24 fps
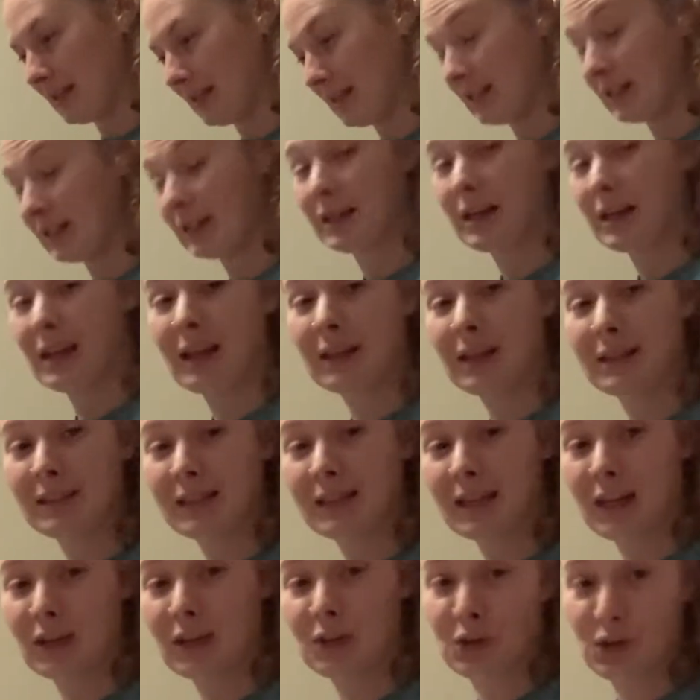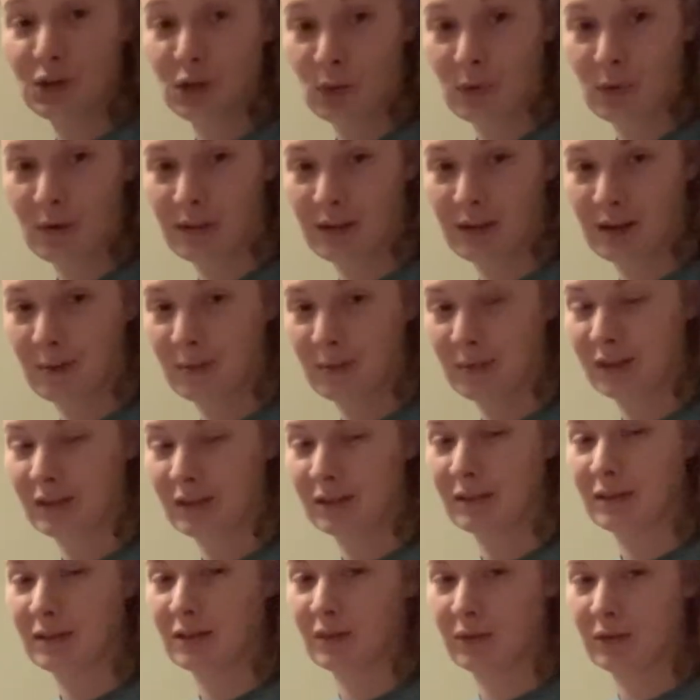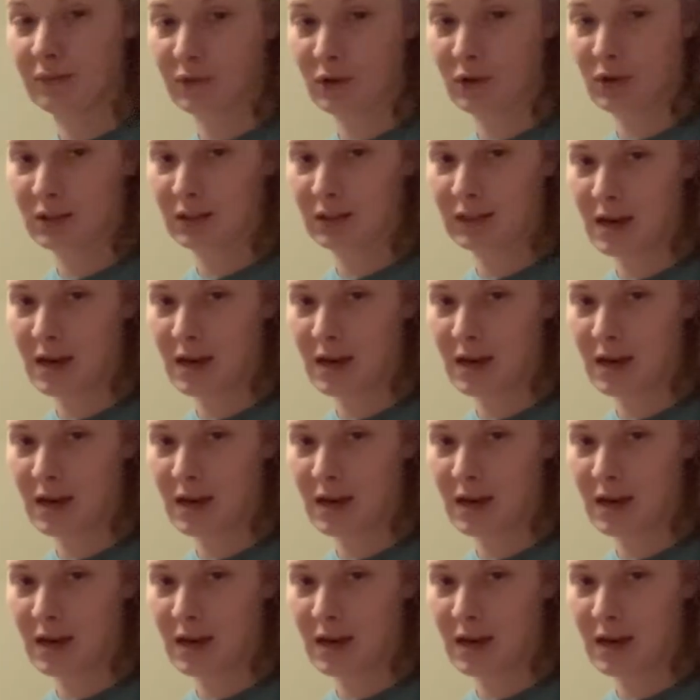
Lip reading: Today is day 2 with him, and this is the first